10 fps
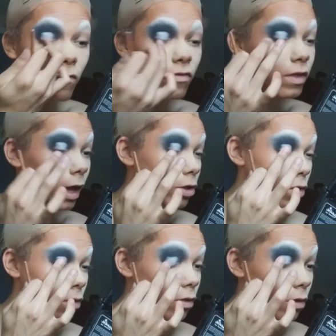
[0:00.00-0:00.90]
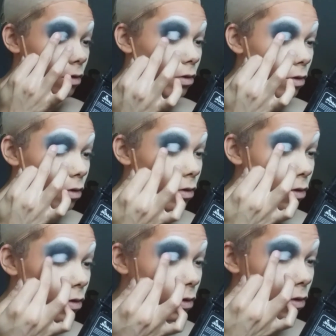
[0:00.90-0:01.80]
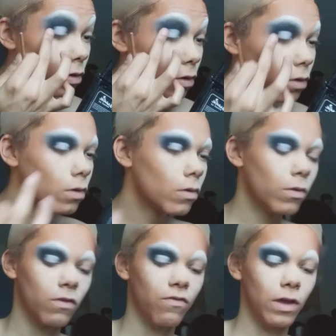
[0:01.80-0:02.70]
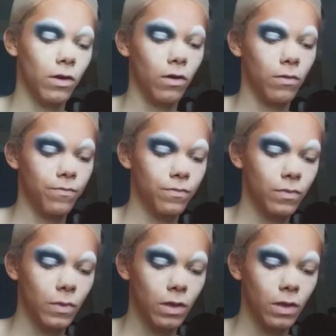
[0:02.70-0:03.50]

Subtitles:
off the edges with a finger